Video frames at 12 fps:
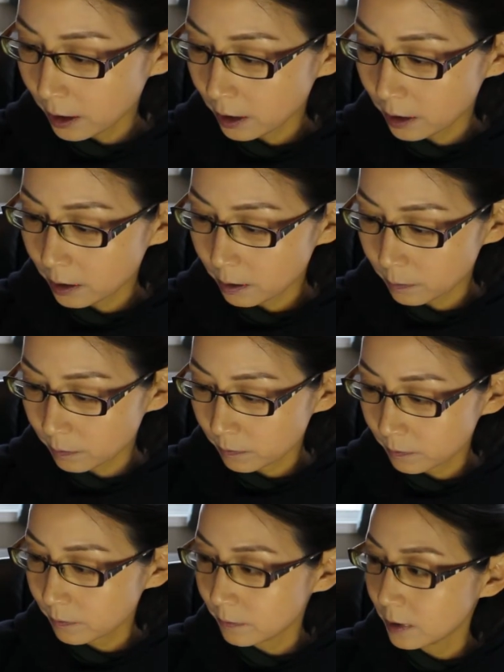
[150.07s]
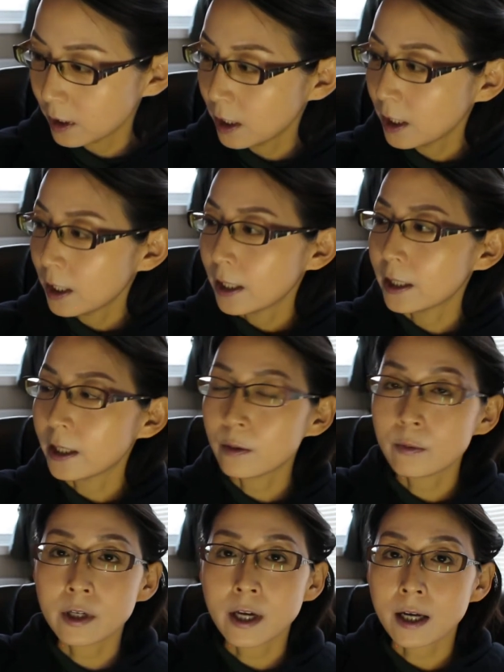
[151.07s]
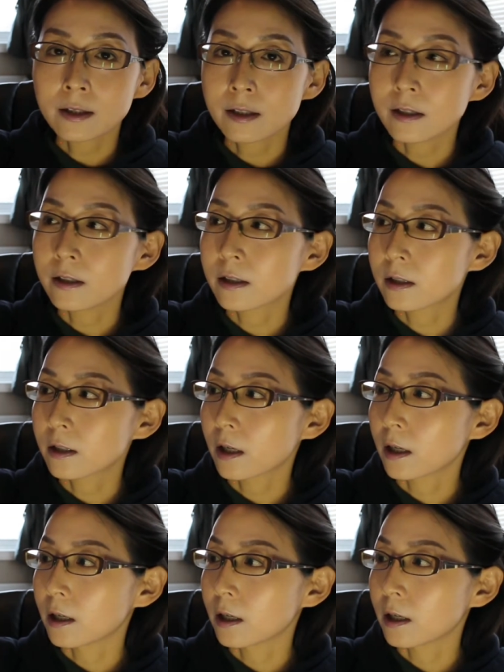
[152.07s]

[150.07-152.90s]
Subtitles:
And then we got these